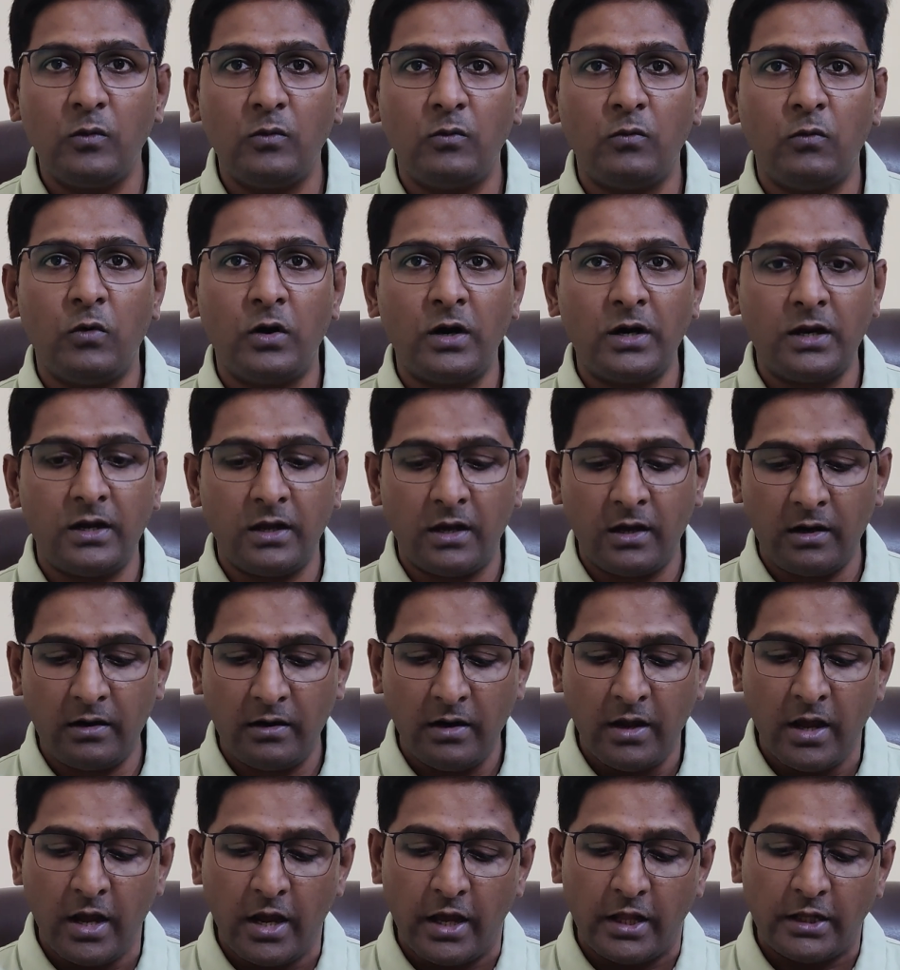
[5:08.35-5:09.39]
What are
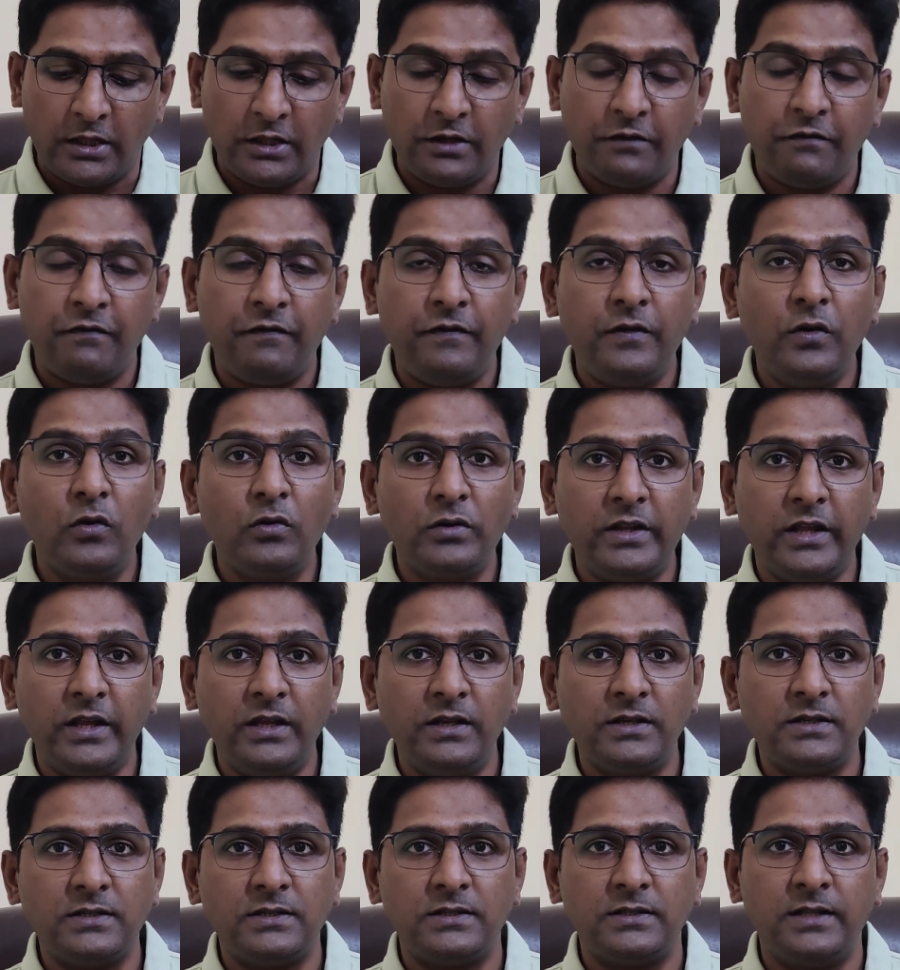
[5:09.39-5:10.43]
the few
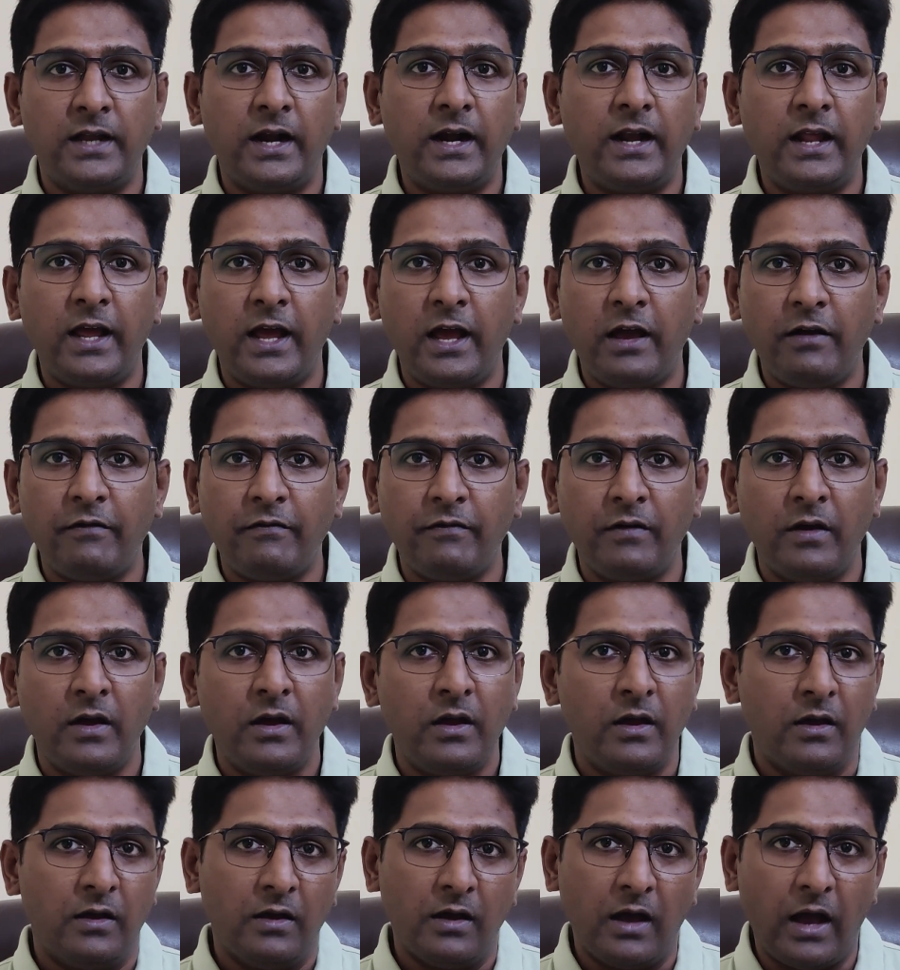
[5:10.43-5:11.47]
things that have
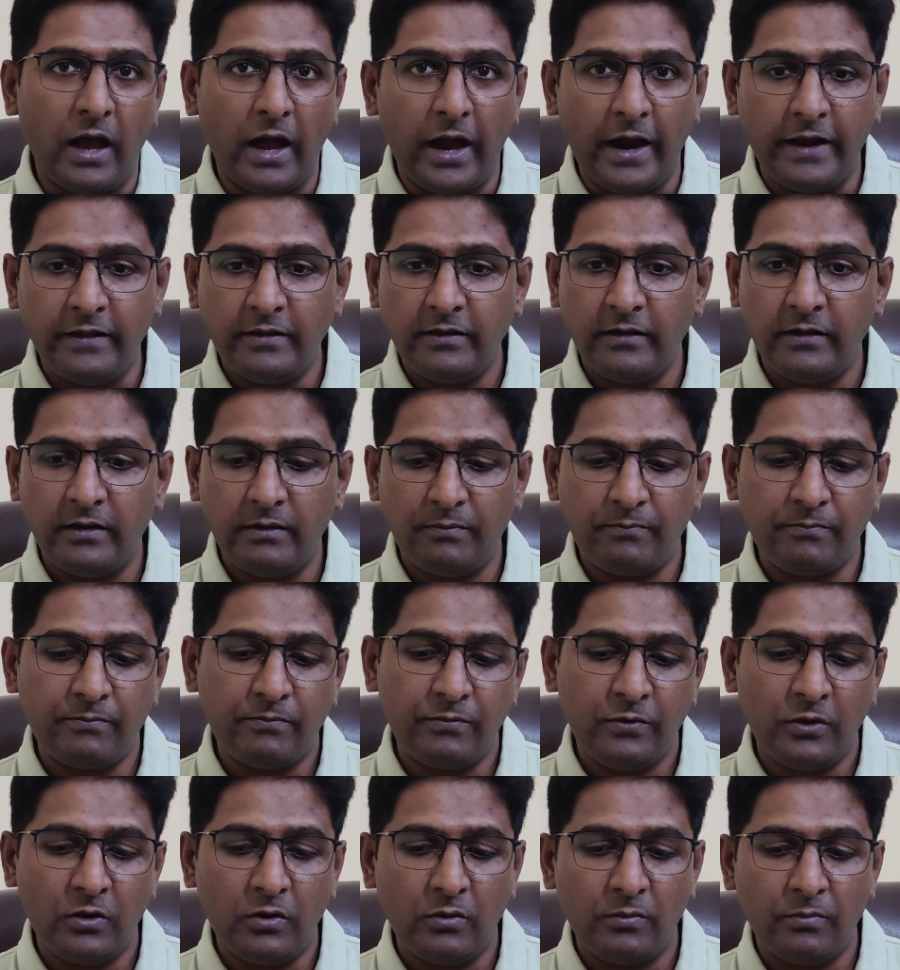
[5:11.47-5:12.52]
either
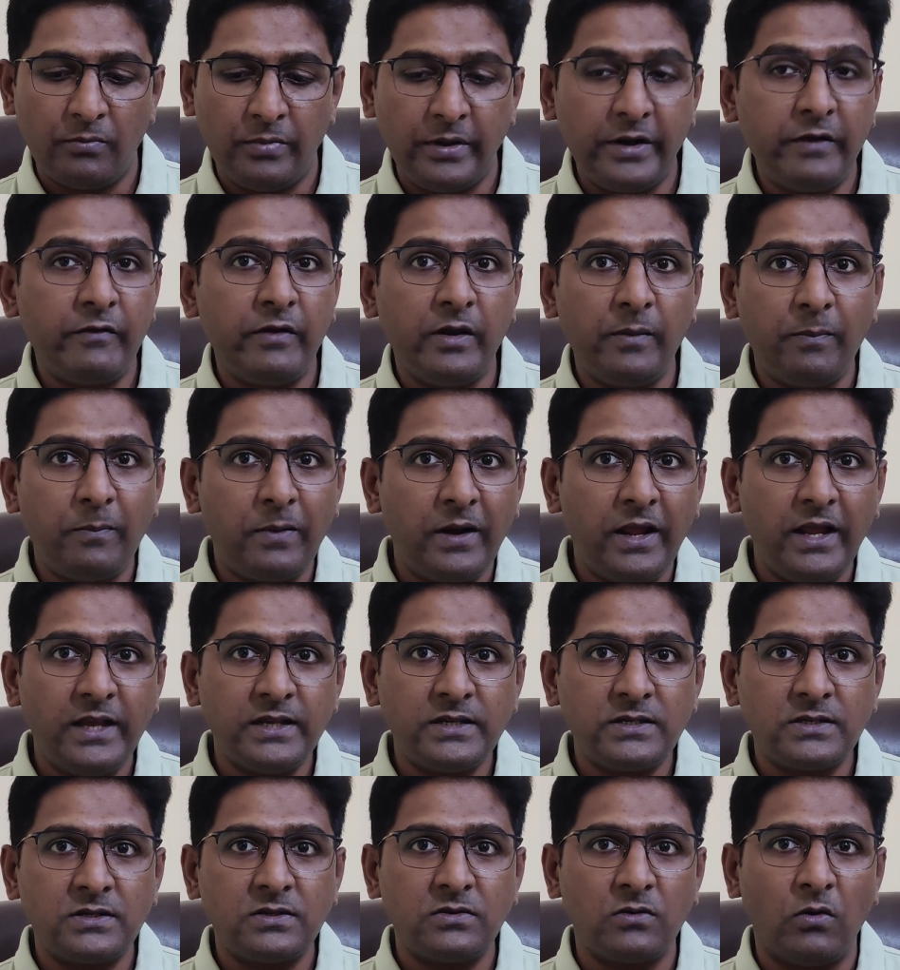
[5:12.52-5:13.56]
been
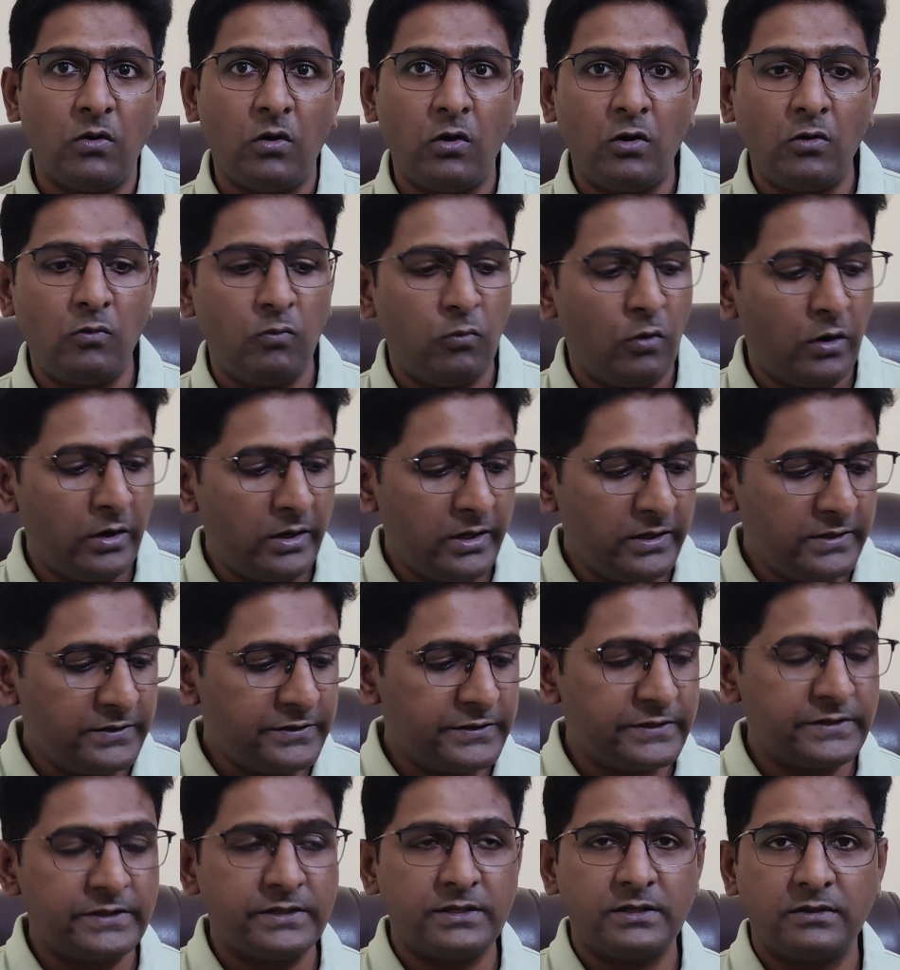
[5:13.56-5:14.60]
replaced, or what is
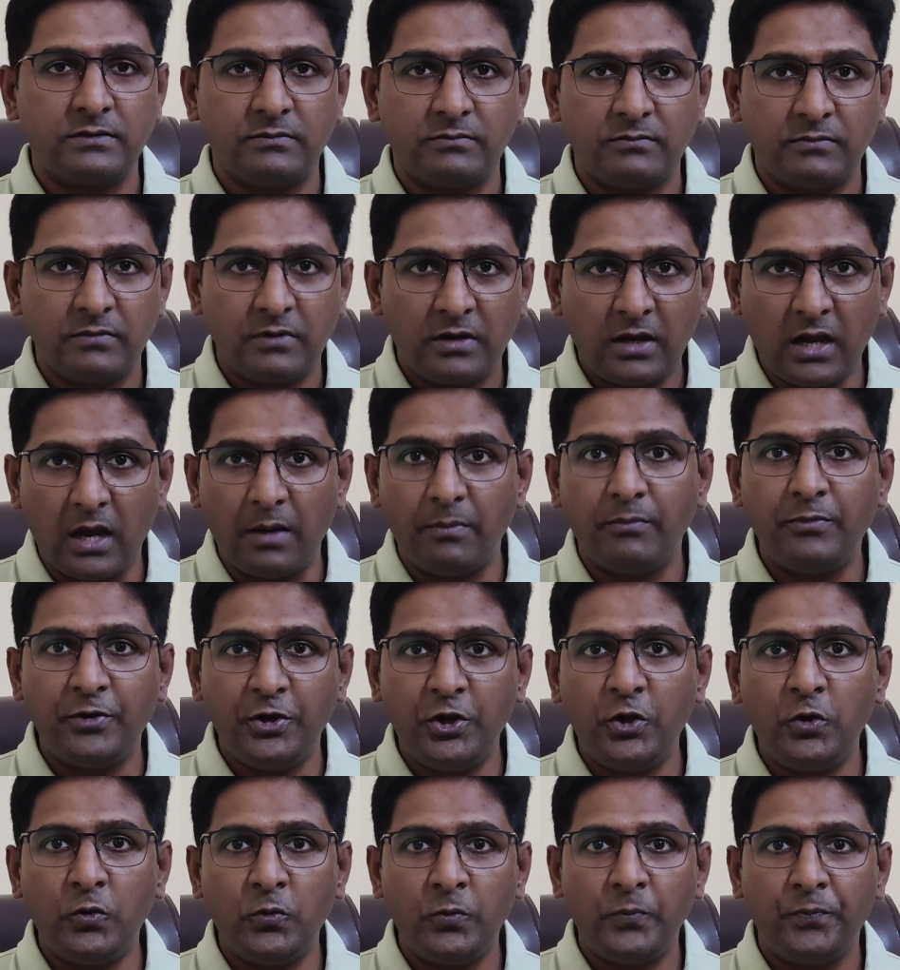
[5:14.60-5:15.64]
come
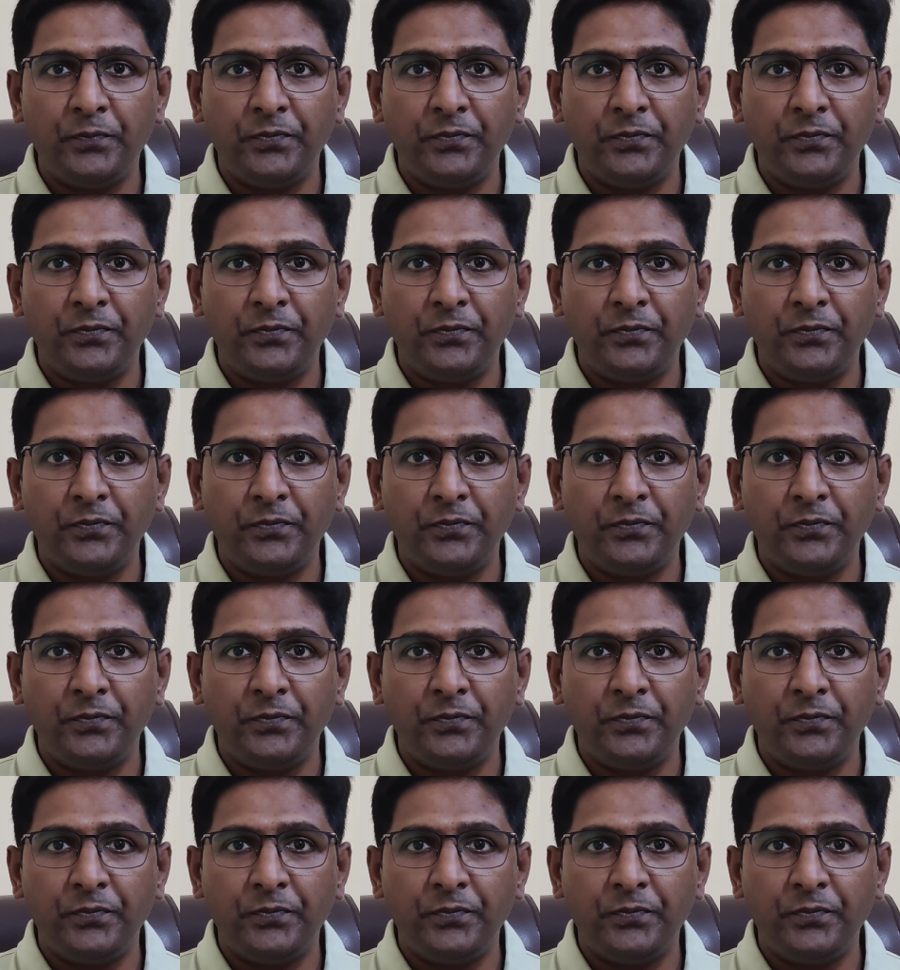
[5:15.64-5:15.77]
new?